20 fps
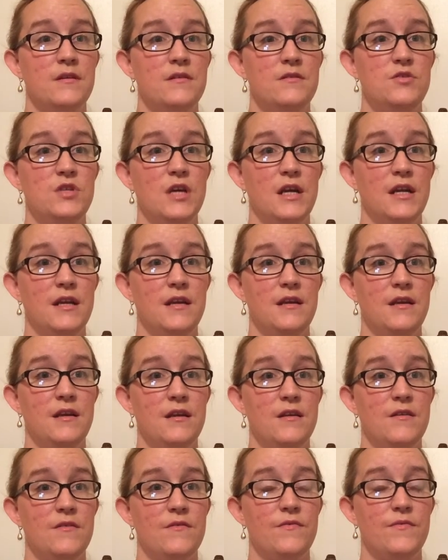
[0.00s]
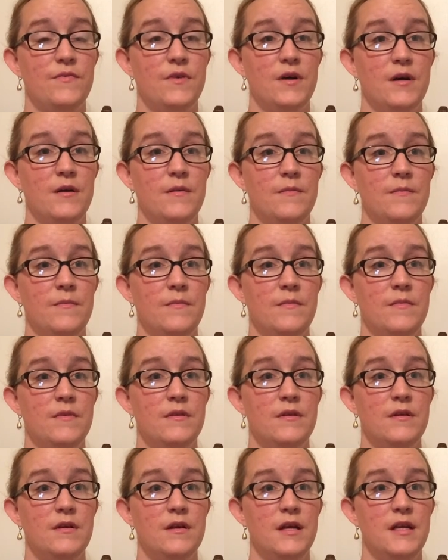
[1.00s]
Jenny
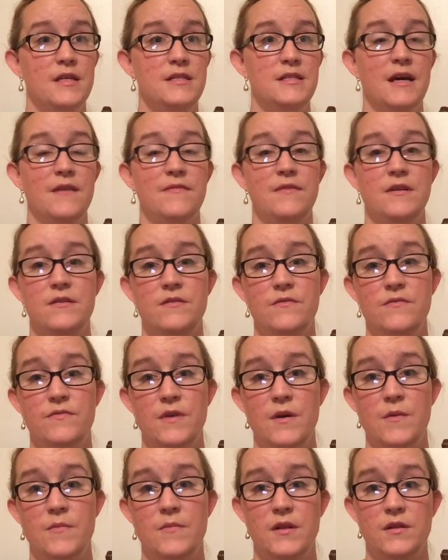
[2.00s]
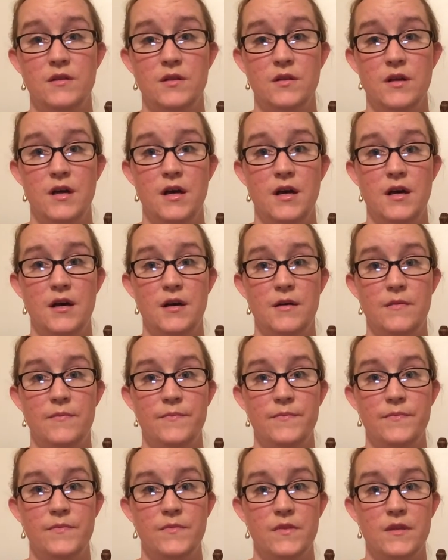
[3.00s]
and Devin from the
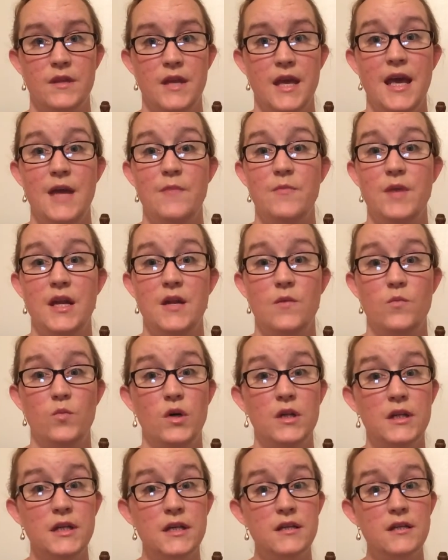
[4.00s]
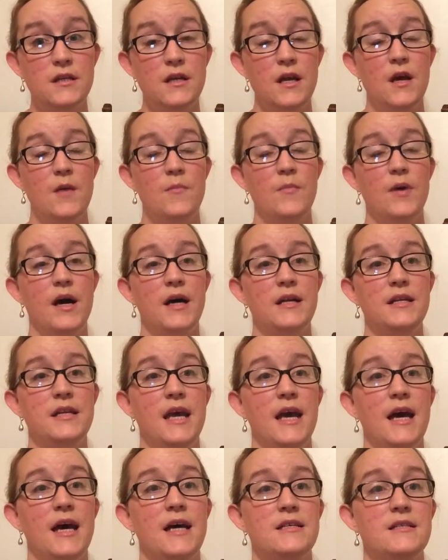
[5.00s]
HANDMADE and WOOLEN
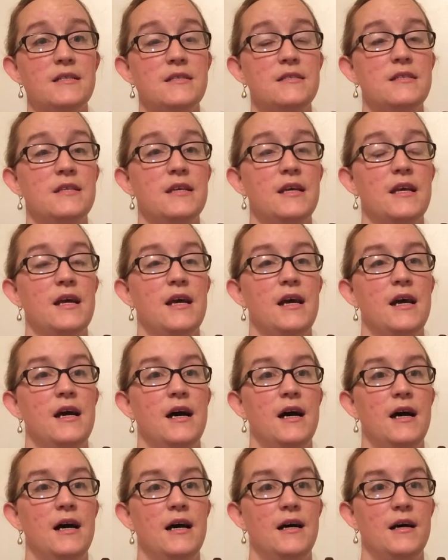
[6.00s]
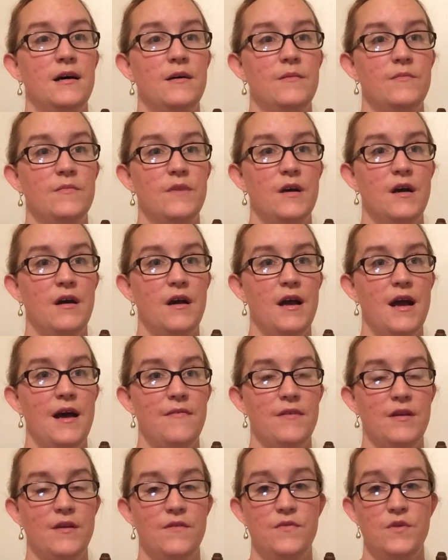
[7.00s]
podcast are
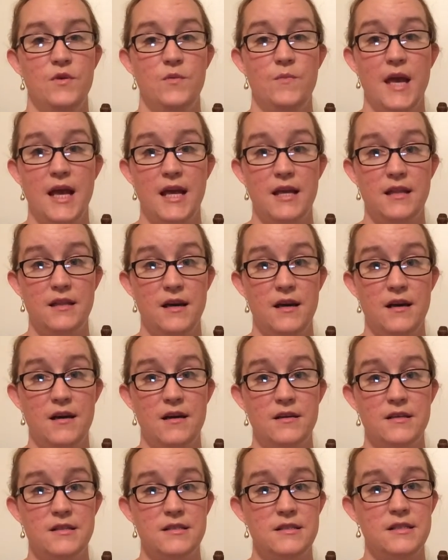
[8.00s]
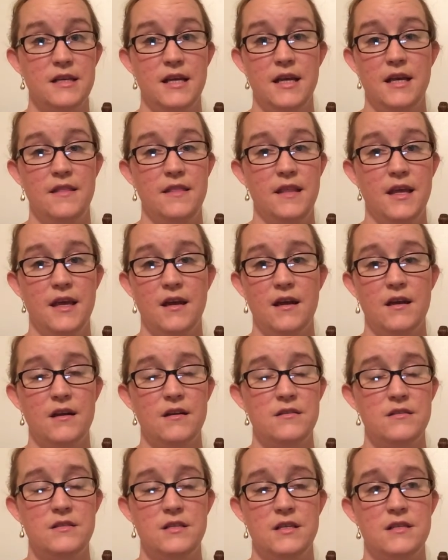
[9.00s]
having a few make-alongs, and
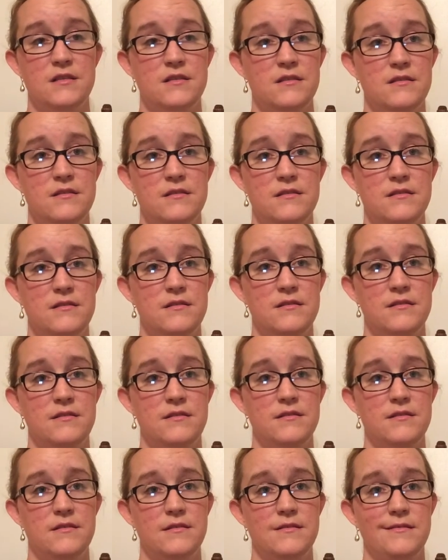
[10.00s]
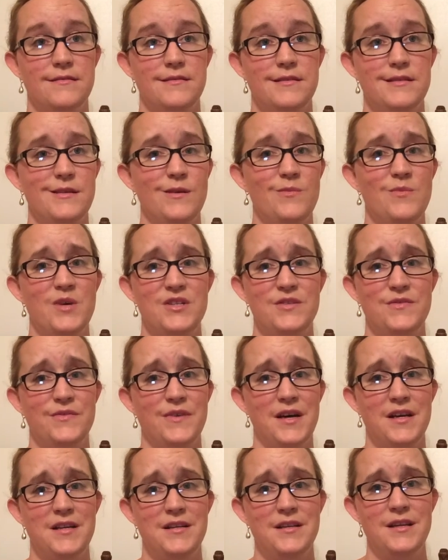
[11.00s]
they're just so much
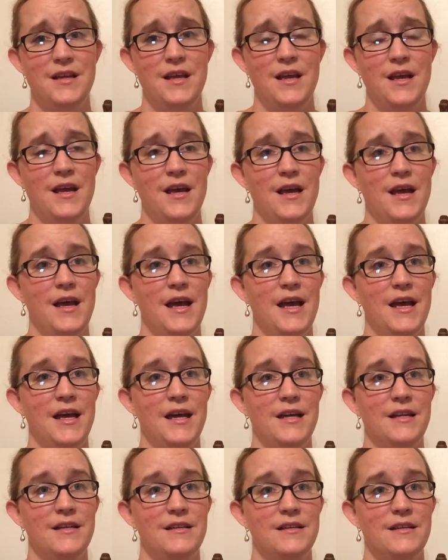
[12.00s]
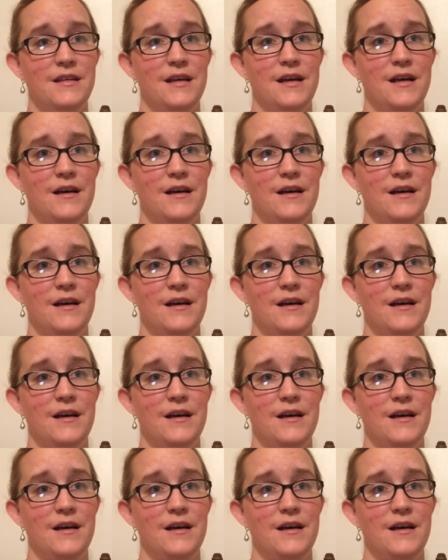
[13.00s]
fun. And